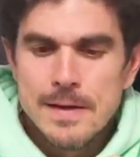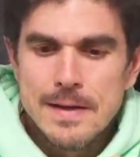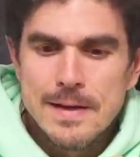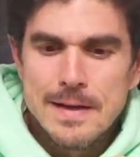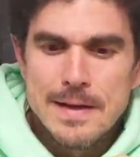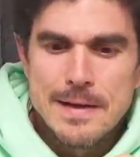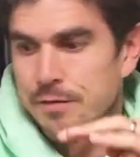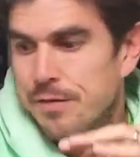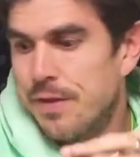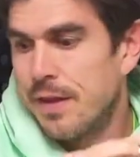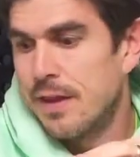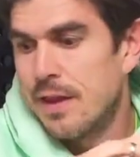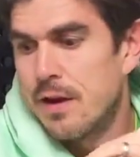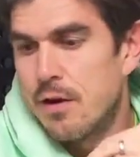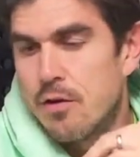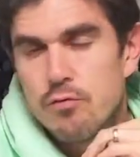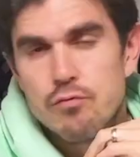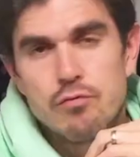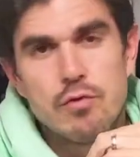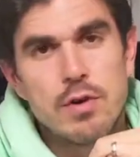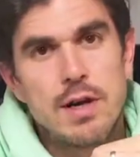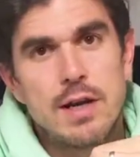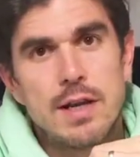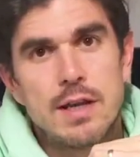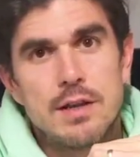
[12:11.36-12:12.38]
I think they're
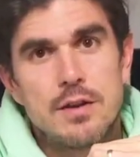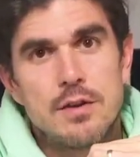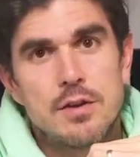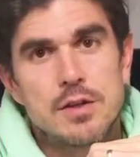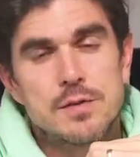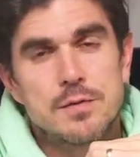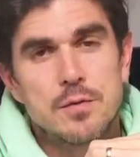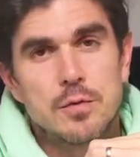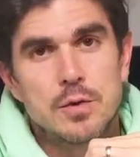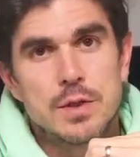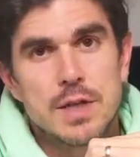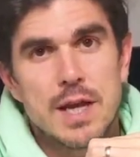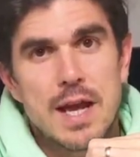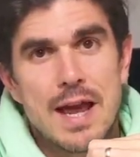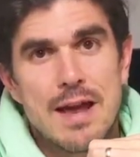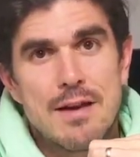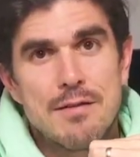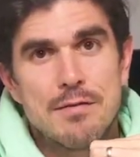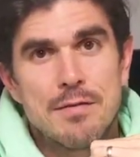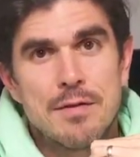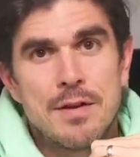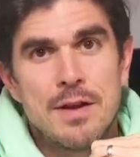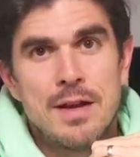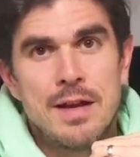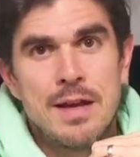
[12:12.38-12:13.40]
really useful to
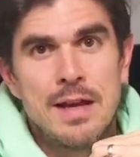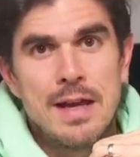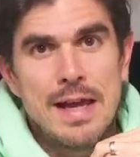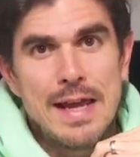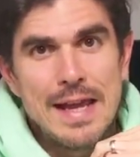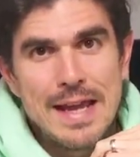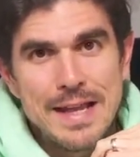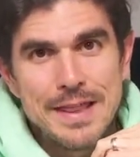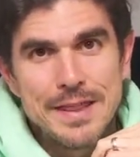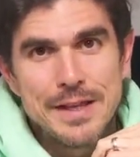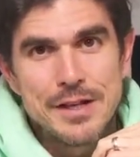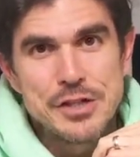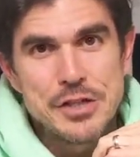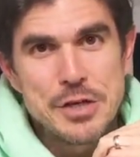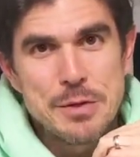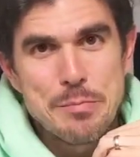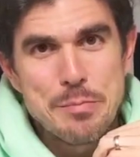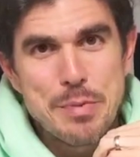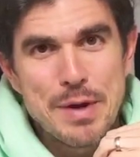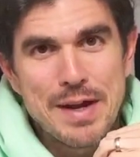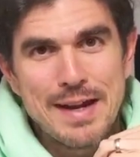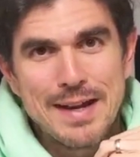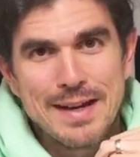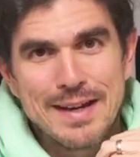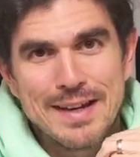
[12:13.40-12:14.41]
have in the gym
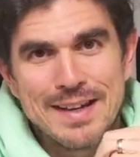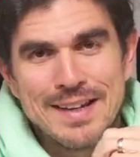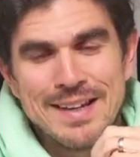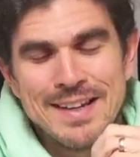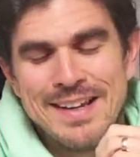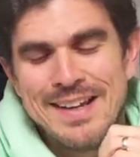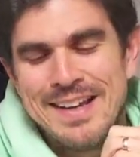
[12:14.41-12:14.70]
bag.